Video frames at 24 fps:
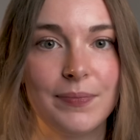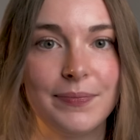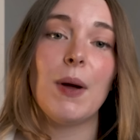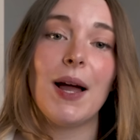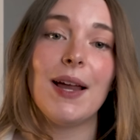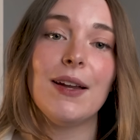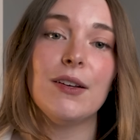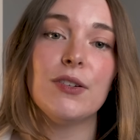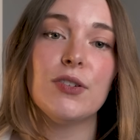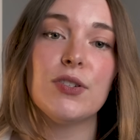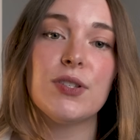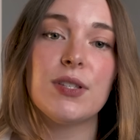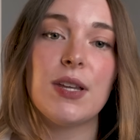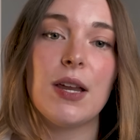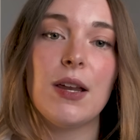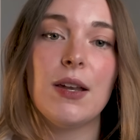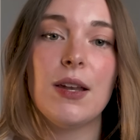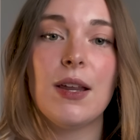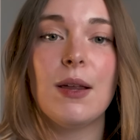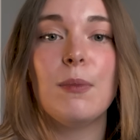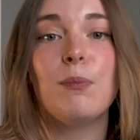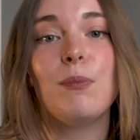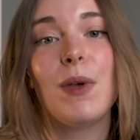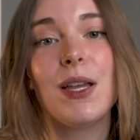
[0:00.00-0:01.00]
My
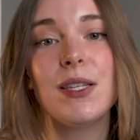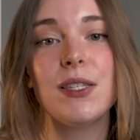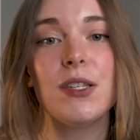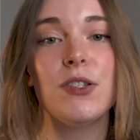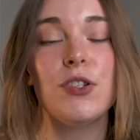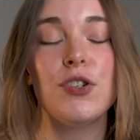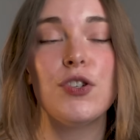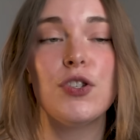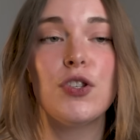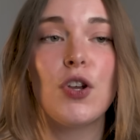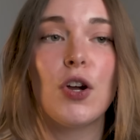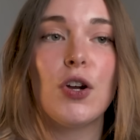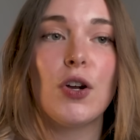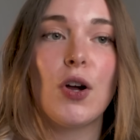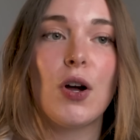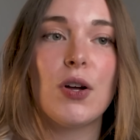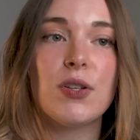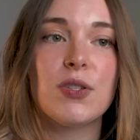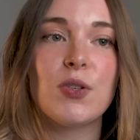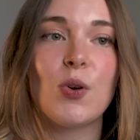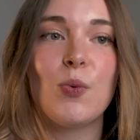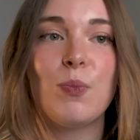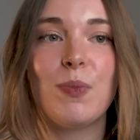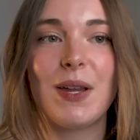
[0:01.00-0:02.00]
understanding, messages are
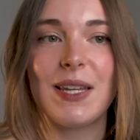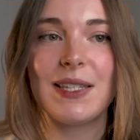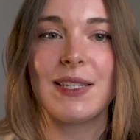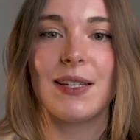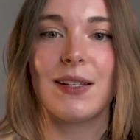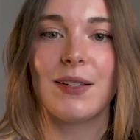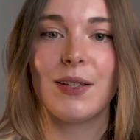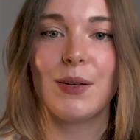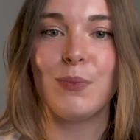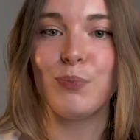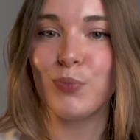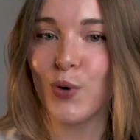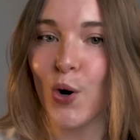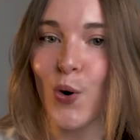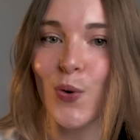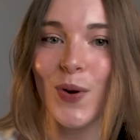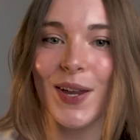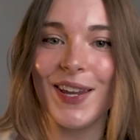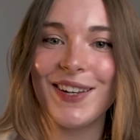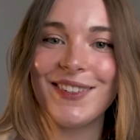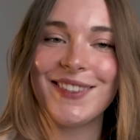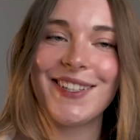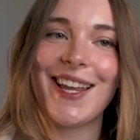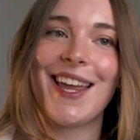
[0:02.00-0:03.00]
also basically
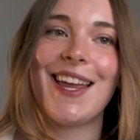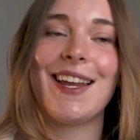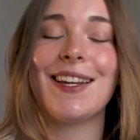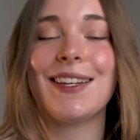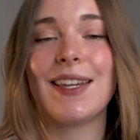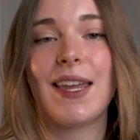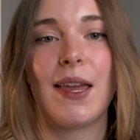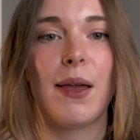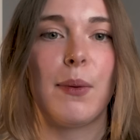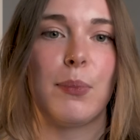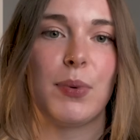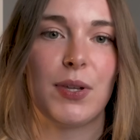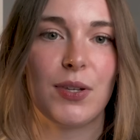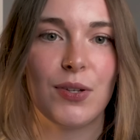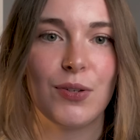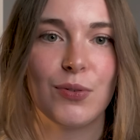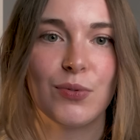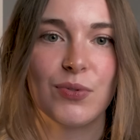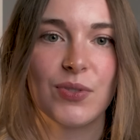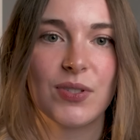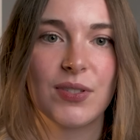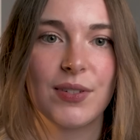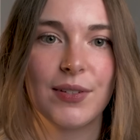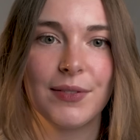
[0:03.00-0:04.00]
broken and can't be
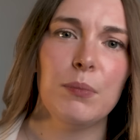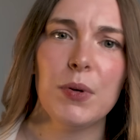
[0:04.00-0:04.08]
used.